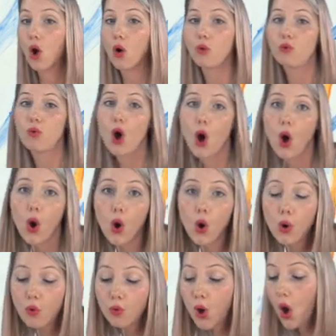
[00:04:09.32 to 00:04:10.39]

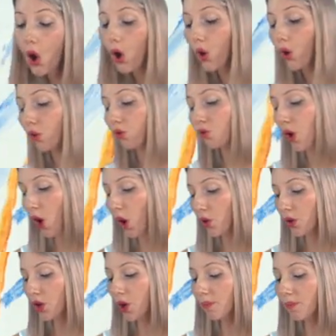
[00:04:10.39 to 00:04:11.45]
Row, row, row
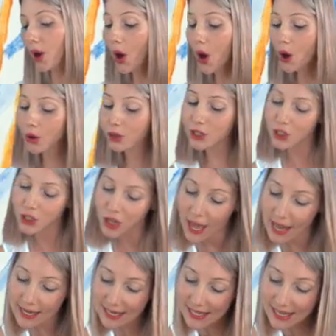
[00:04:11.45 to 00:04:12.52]
your boat
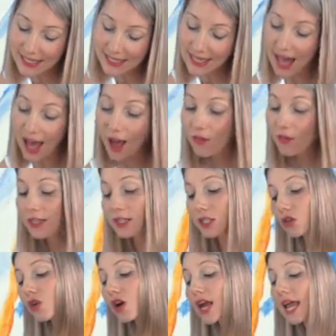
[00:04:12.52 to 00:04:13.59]
gently down the
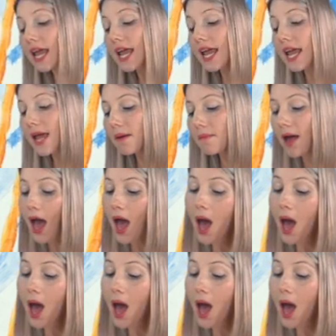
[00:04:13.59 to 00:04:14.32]
stream.